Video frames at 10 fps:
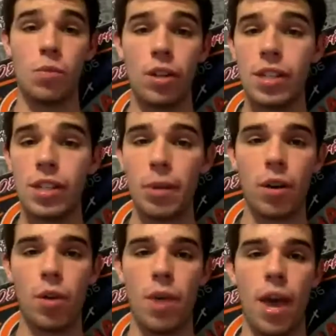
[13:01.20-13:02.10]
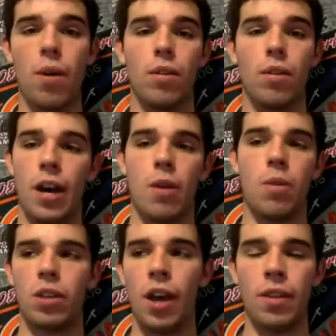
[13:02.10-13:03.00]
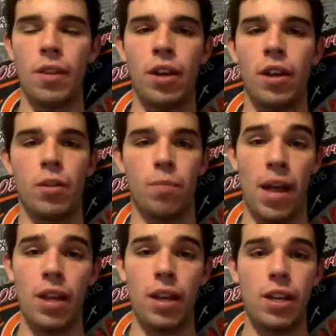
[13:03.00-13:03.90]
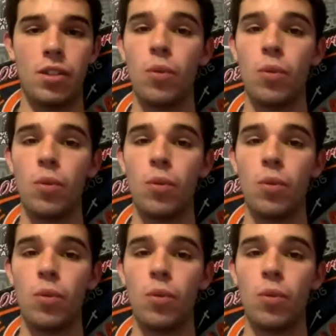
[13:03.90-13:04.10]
Thibodeau go now? Now, the Pelicans,